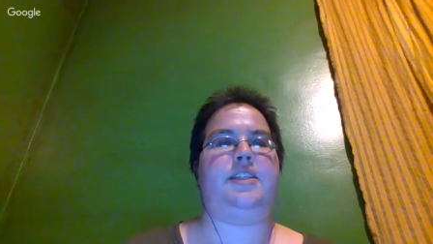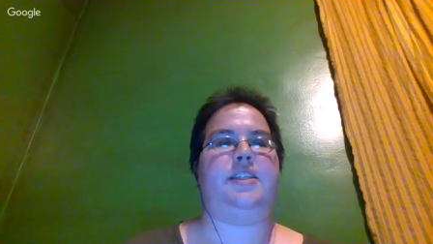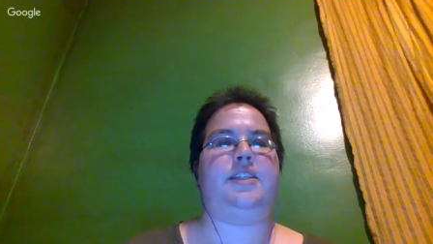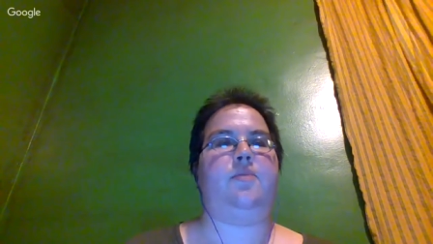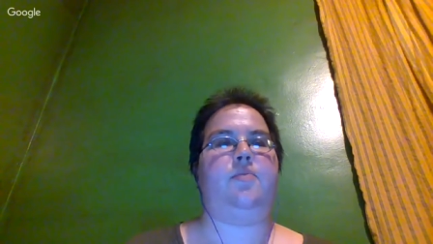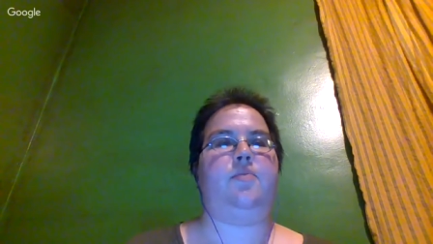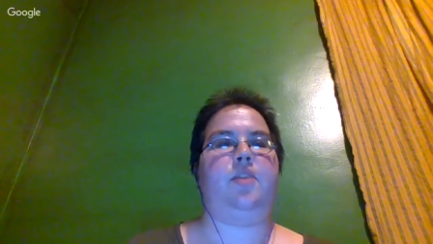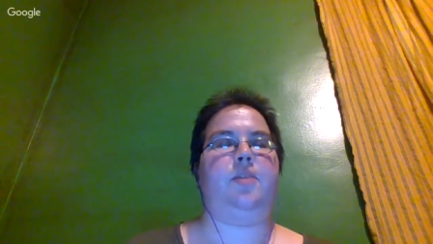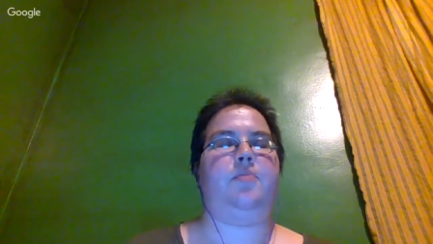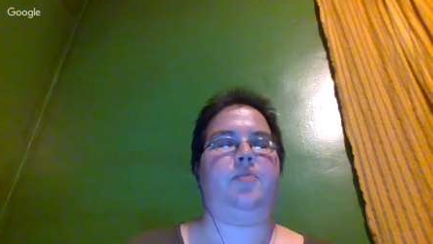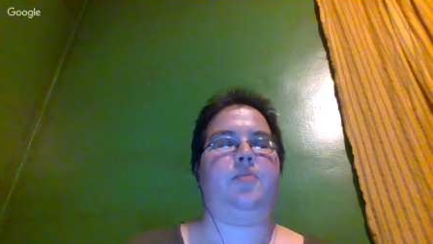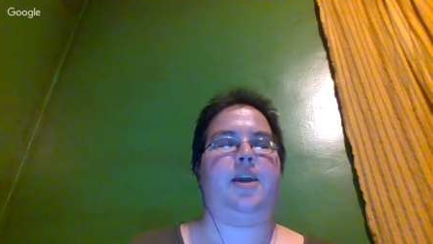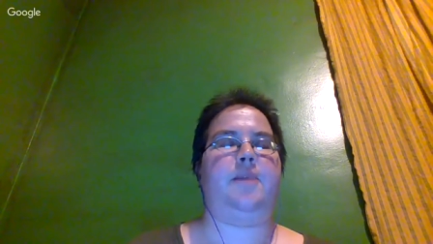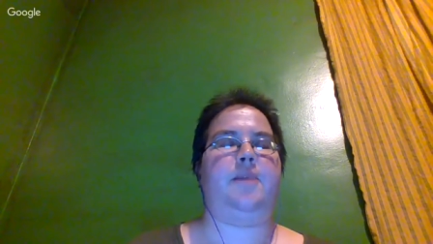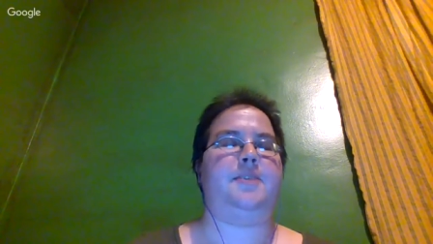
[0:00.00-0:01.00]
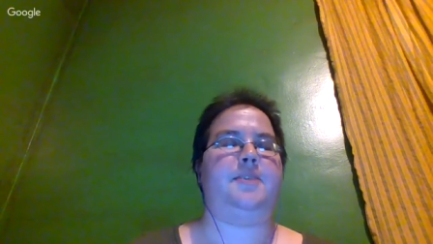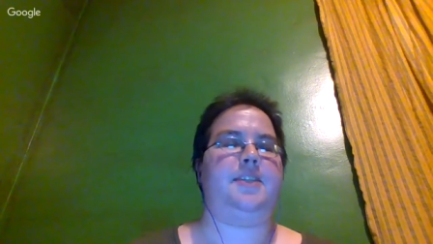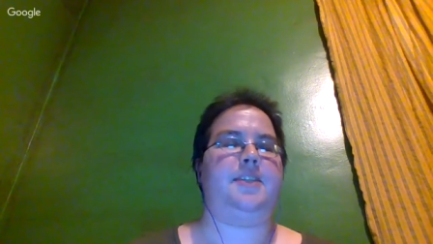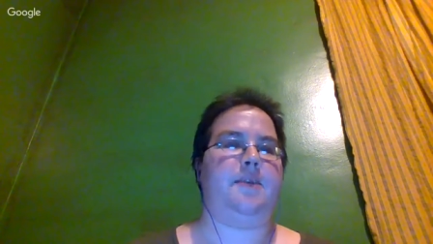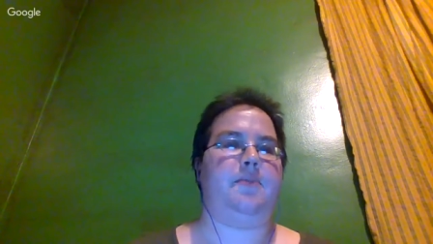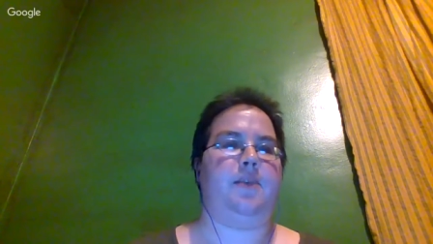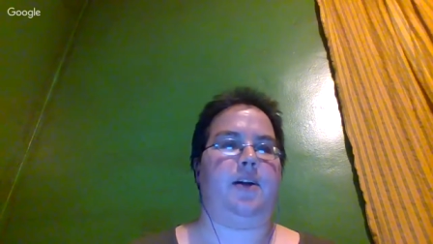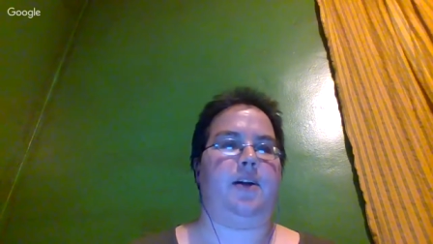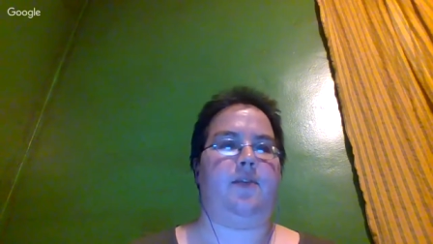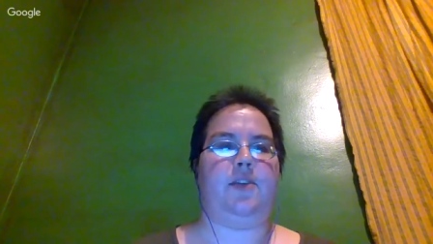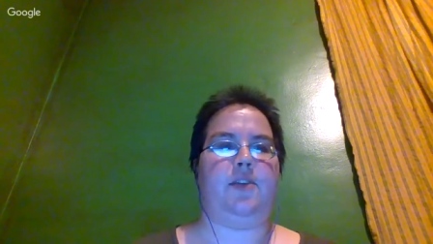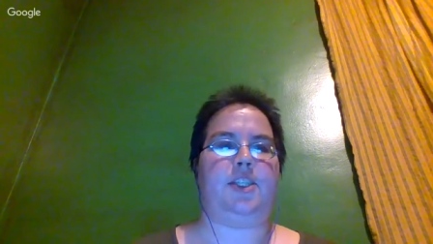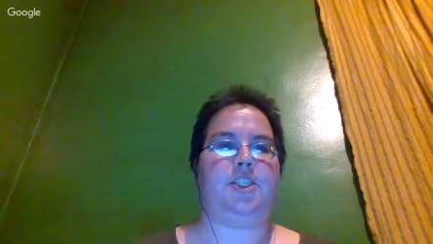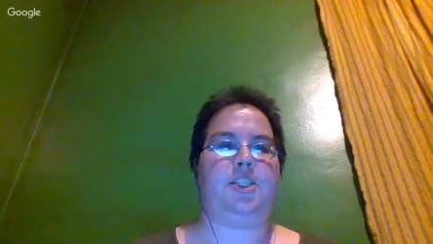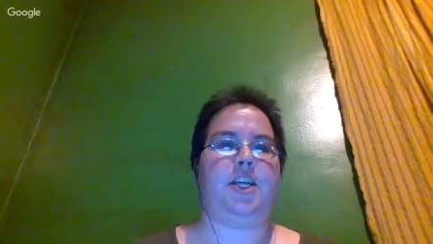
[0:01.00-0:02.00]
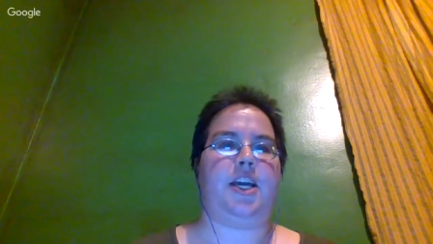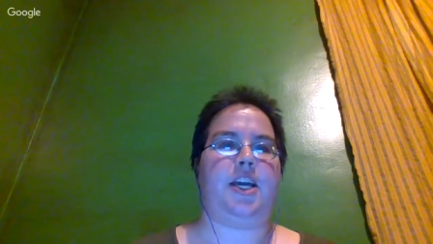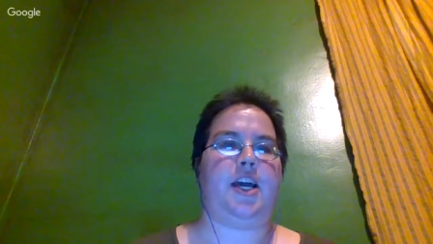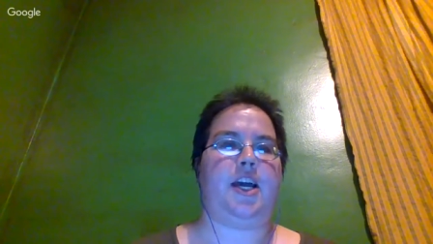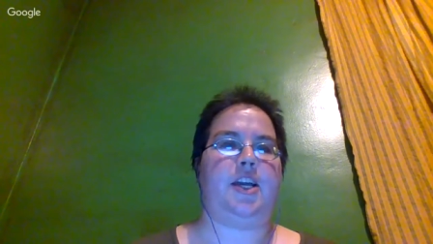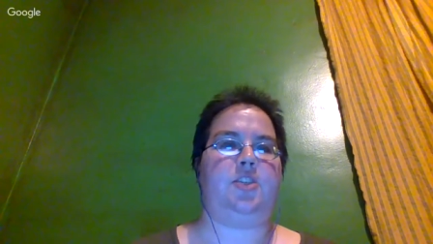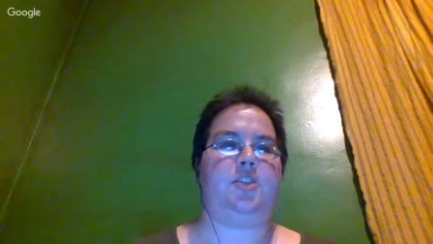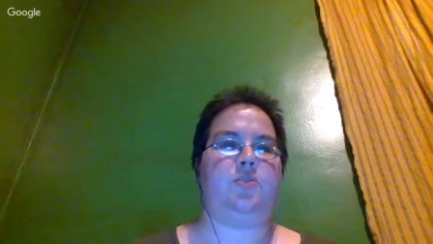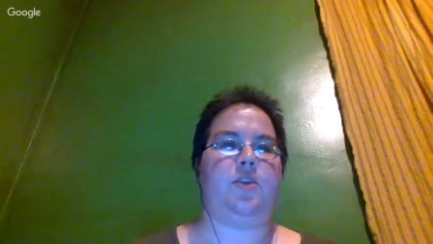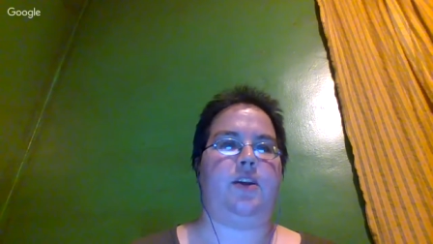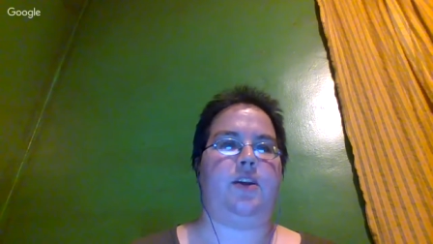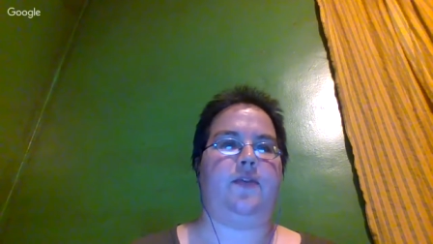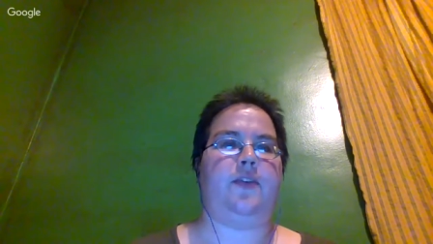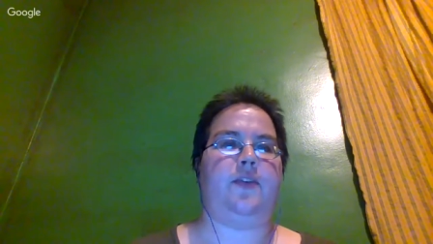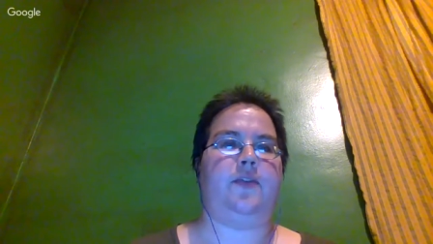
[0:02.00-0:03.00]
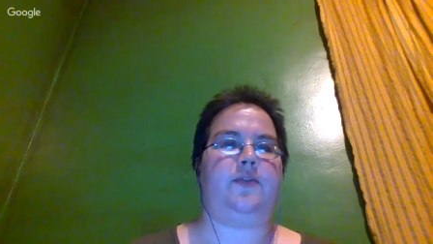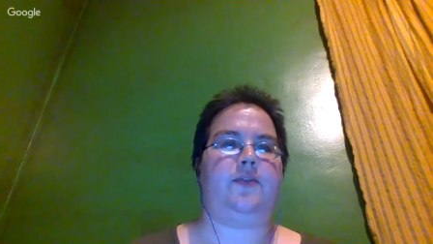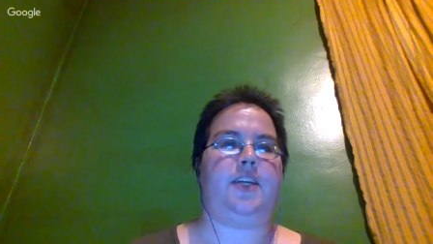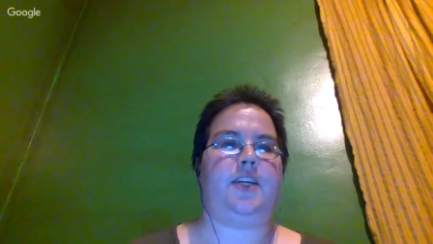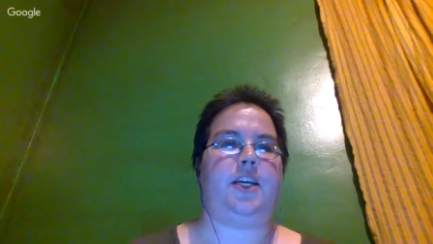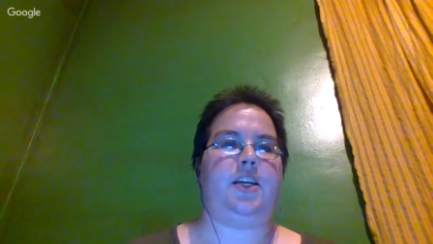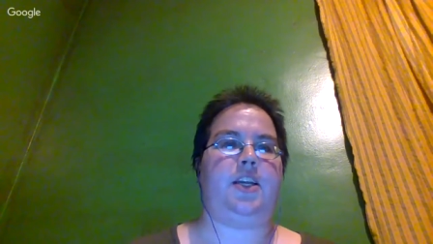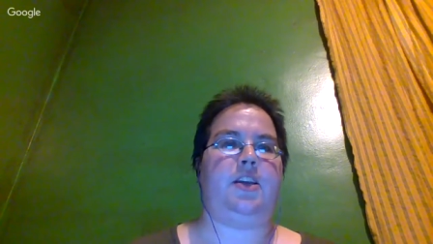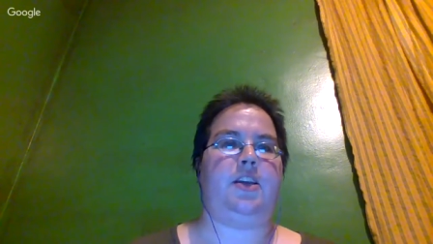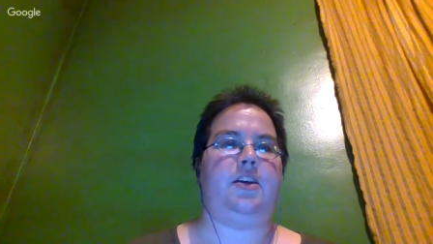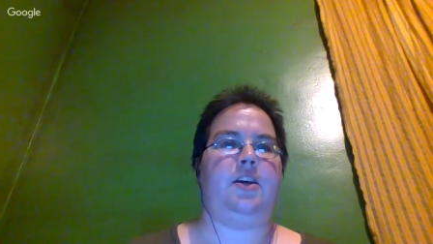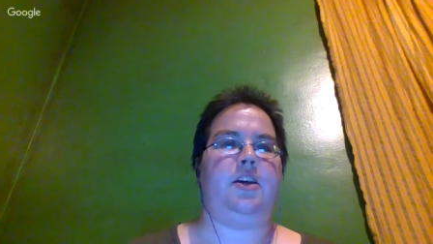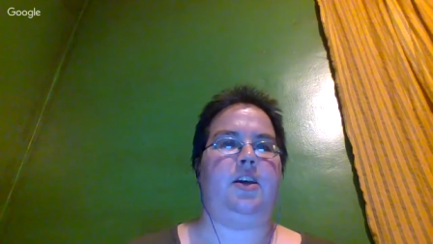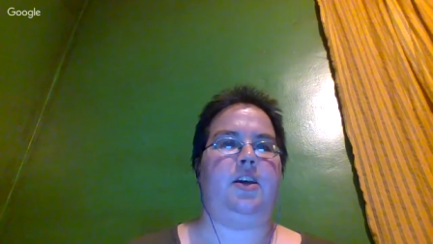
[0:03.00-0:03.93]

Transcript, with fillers: Didn't really play up to the same level that she had in 2015.